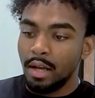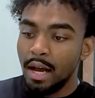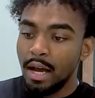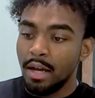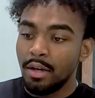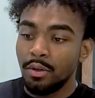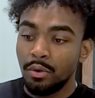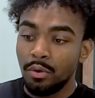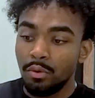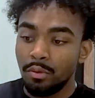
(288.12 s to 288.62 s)
I
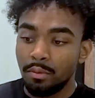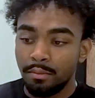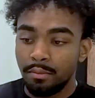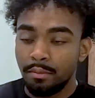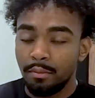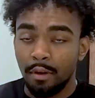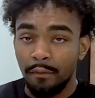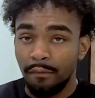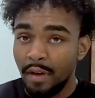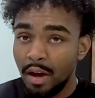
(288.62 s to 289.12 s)
do
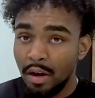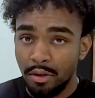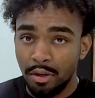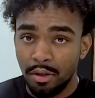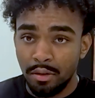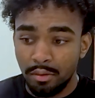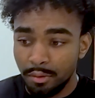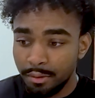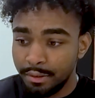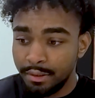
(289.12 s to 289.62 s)

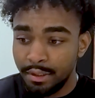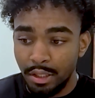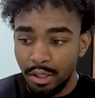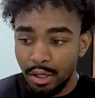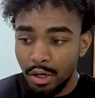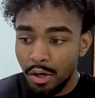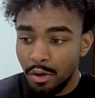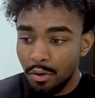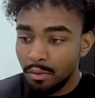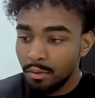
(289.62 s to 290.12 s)
founder,
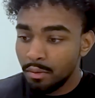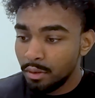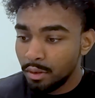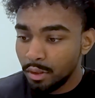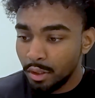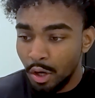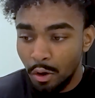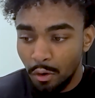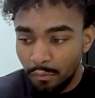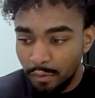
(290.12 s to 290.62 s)
CEO,
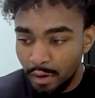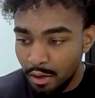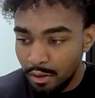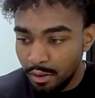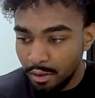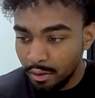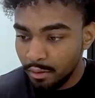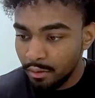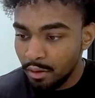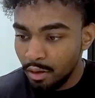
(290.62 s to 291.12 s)

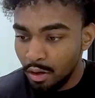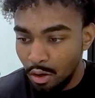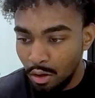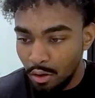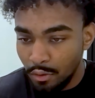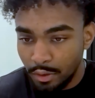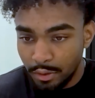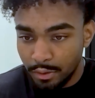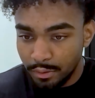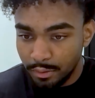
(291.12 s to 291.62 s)
co-founder,
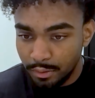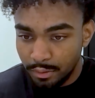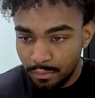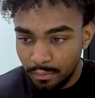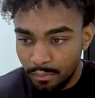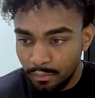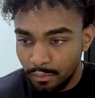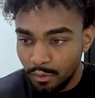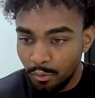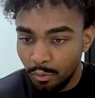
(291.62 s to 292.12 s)
all those.
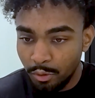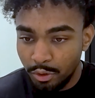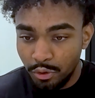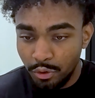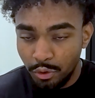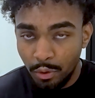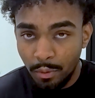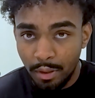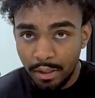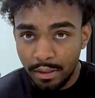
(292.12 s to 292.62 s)
What you
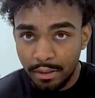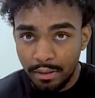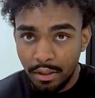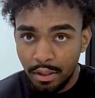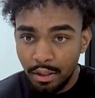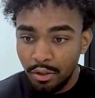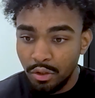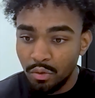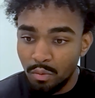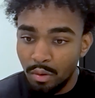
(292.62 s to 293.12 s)
do is
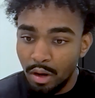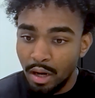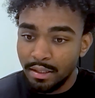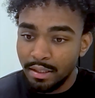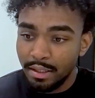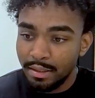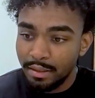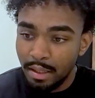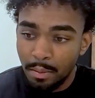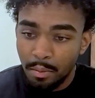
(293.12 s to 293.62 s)
you watch
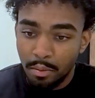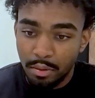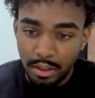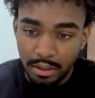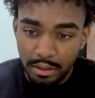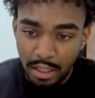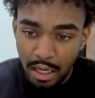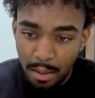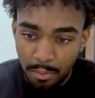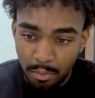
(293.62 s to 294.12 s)
this number in the
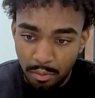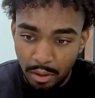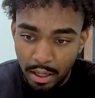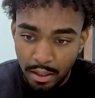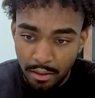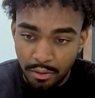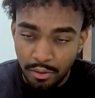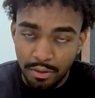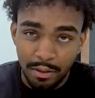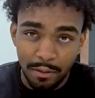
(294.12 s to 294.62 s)
top
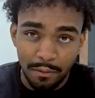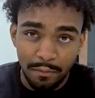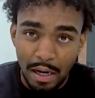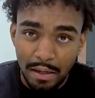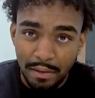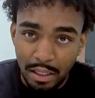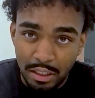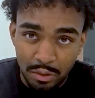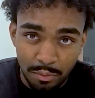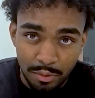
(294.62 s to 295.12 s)
right, you see
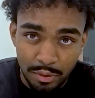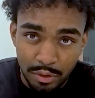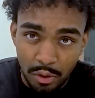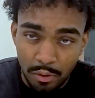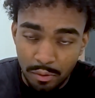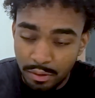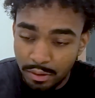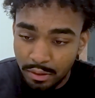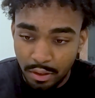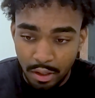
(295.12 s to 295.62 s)
5,000
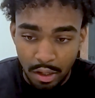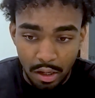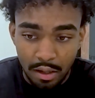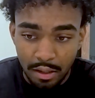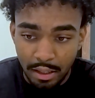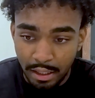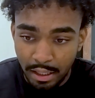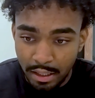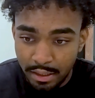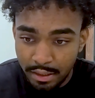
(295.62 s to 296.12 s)
results, all
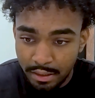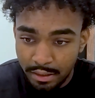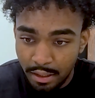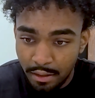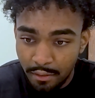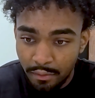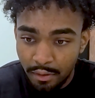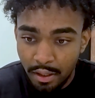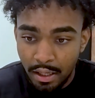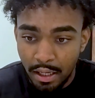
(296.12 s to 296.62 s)
that kind of
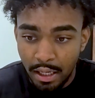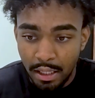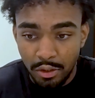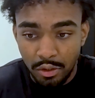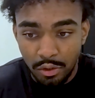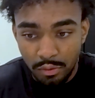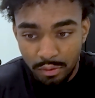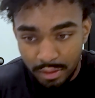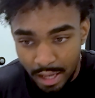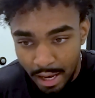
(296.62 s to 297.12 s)
stuff, and you
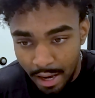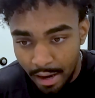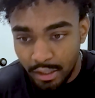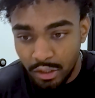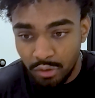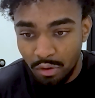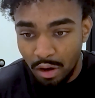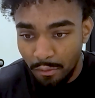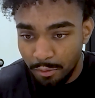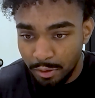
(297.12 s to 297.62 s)
use that as
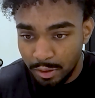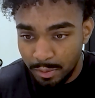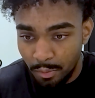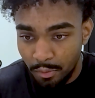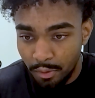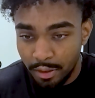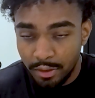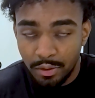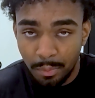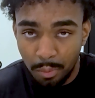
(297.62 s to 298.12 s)
a reference
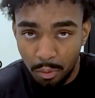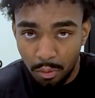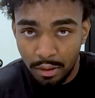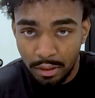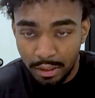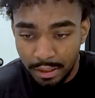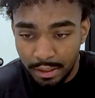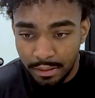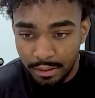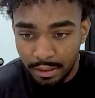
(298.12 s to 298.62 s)
point to pull the
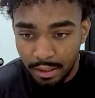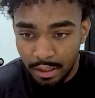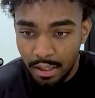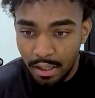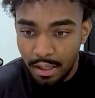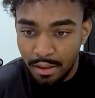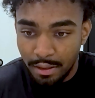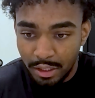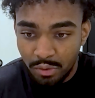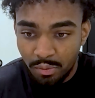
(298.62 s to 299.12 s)
leads.
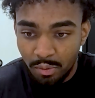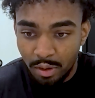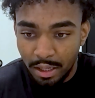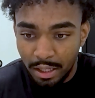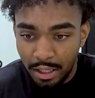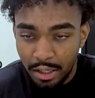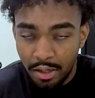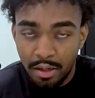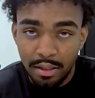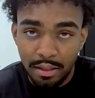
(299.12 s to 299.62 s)
This right
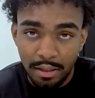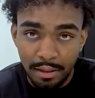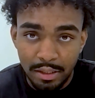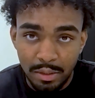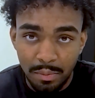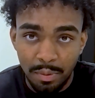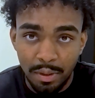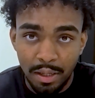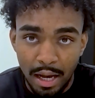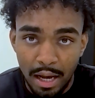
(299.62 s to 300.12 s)
here needs
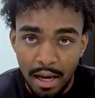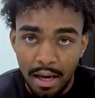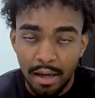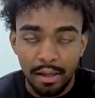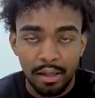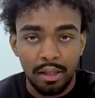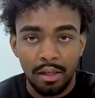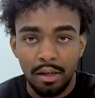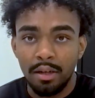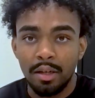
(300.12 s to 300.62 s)
to be high.
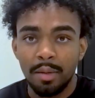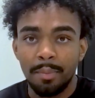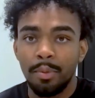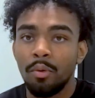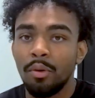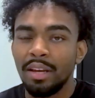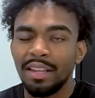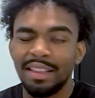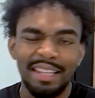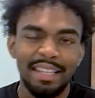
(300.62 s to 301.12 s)
You need to
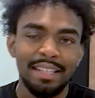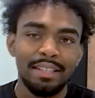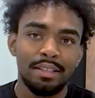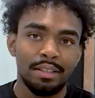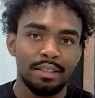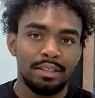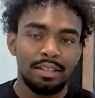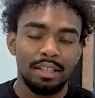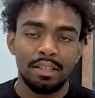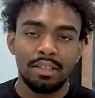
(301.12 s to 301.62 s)
pull at
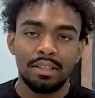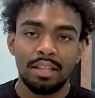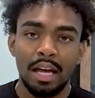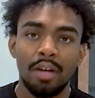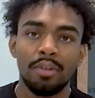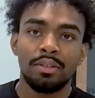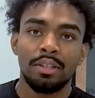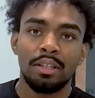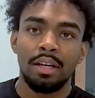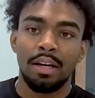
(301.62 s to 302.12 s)
least
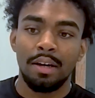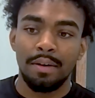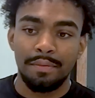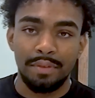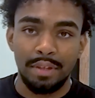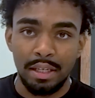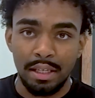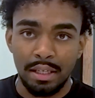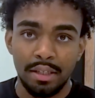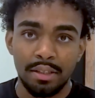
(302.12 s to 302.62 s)
6,000 of
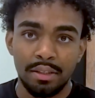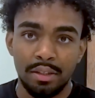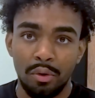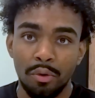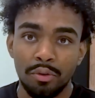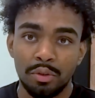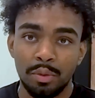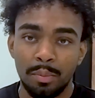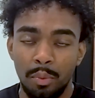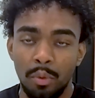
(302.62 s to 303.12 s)
these in
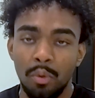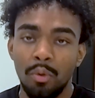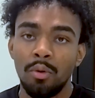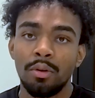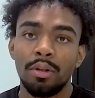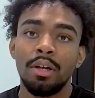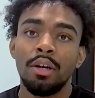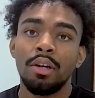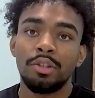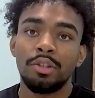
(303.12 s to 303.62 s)
order to pull